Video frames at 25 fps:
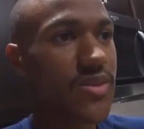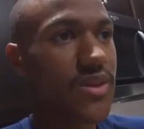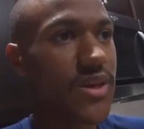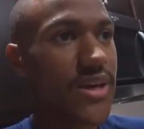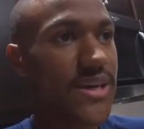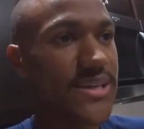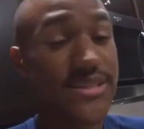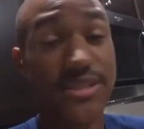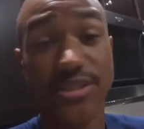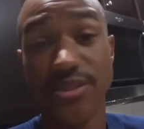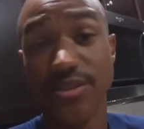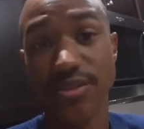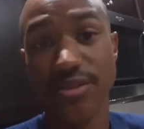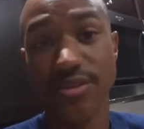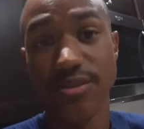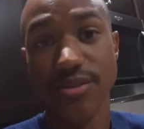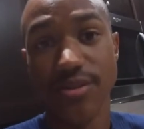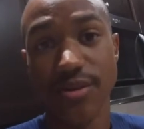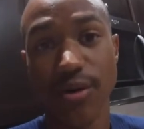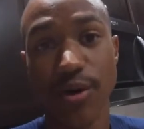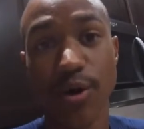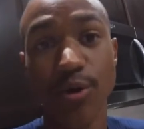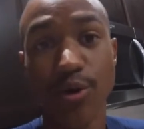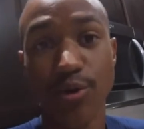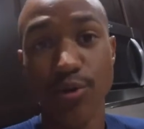
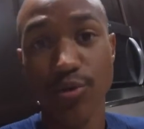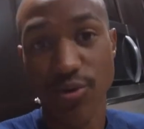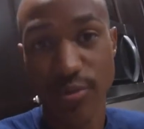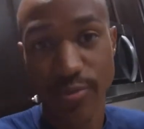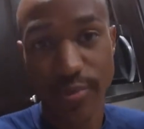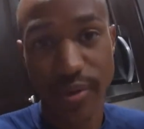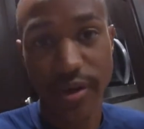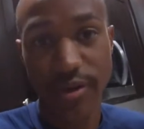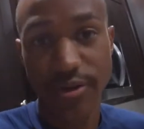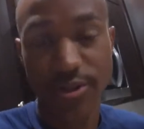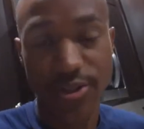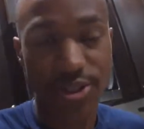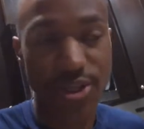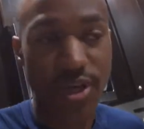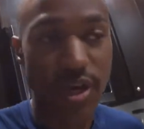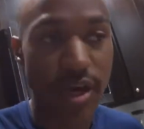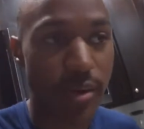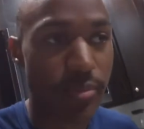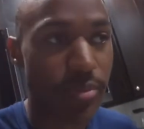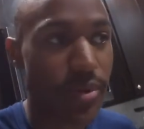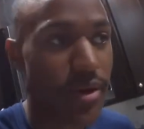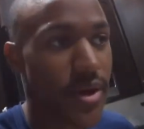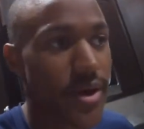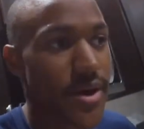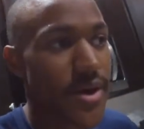auto repair
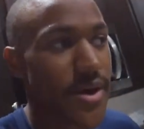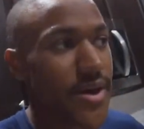shop.